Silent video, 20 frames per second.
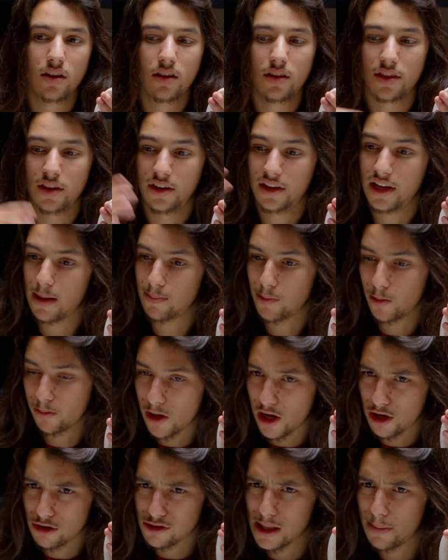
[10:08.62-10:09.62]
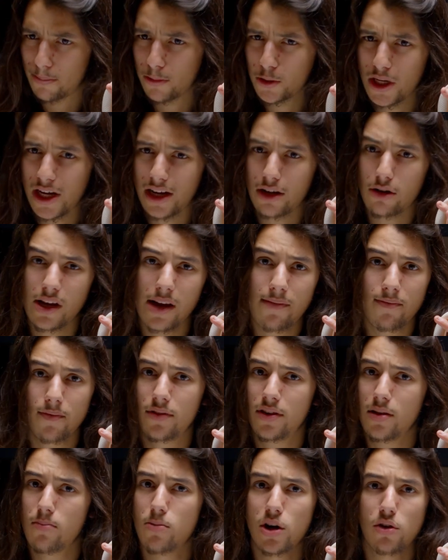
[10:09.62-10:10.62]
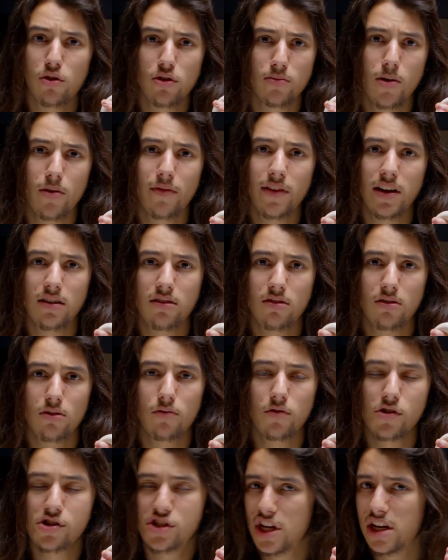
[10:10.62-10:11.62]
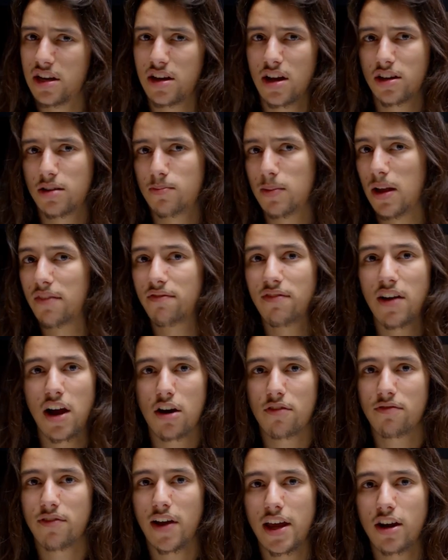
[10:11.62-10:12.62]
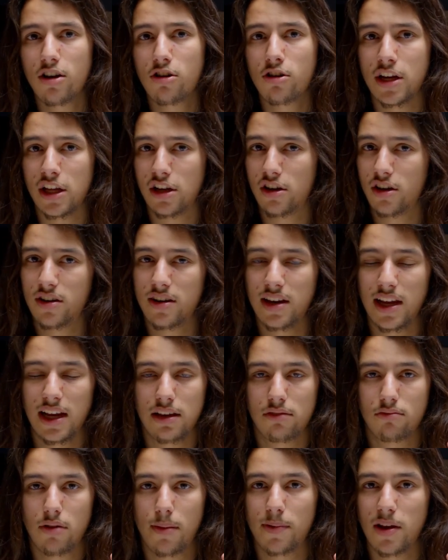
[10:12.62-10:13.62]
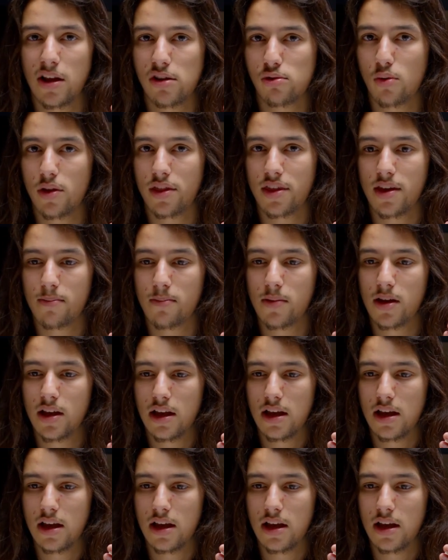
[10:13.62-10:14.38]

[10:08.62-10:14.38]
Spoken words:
The Diablo Blanco leopard gecko came from someone who's moving to Virginia to be a firefighter and he couldn't take his reptiles with him.